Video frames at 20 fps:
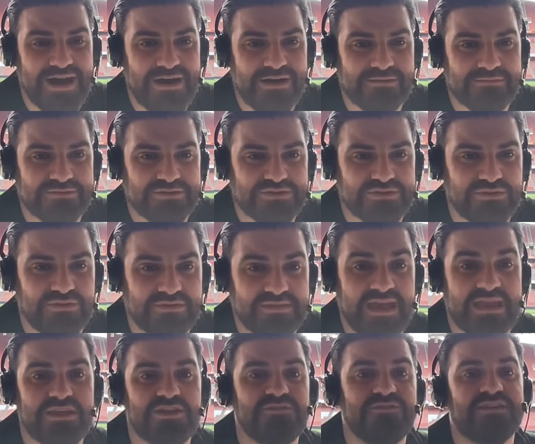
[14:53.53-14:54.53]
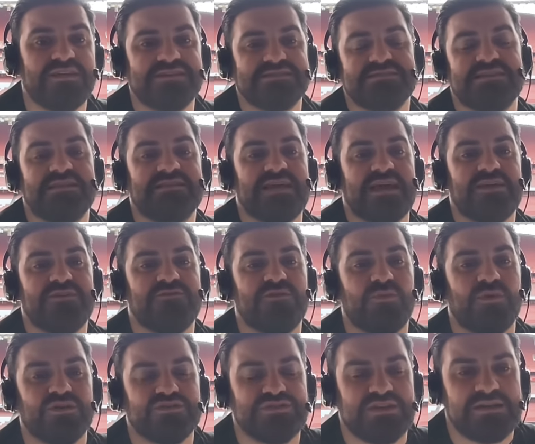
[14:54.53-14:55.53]
I'm sure. Thank you for listening. Thank you
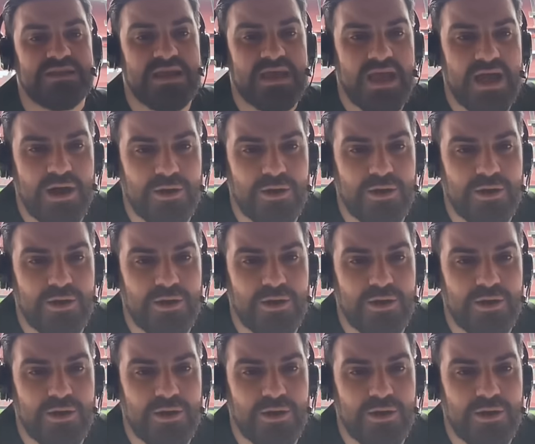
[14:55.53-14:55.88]
for watching.